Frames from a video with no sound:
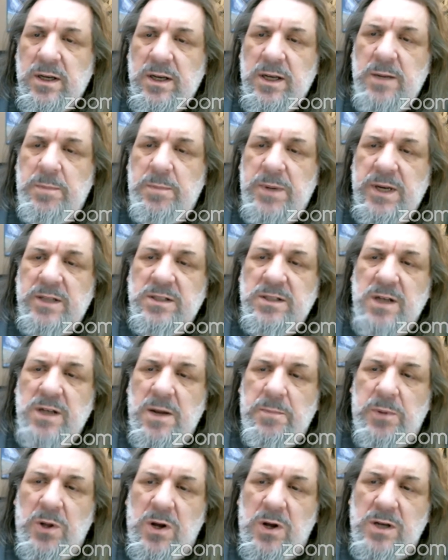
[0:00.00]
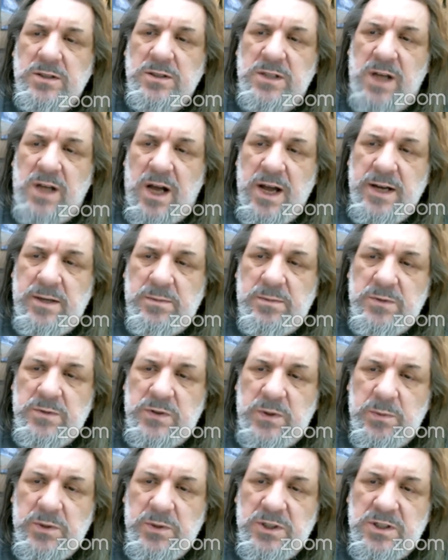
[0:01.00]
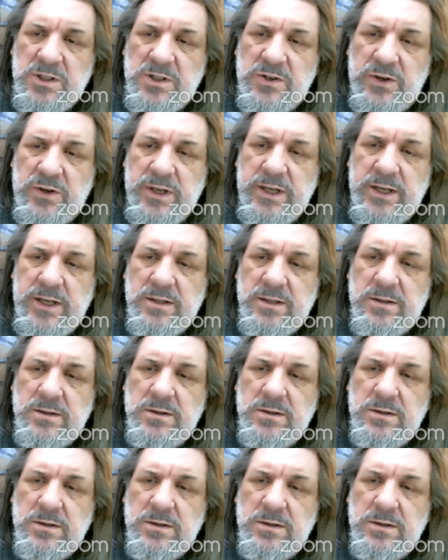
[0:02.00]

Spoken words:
He picks up lost items from the street.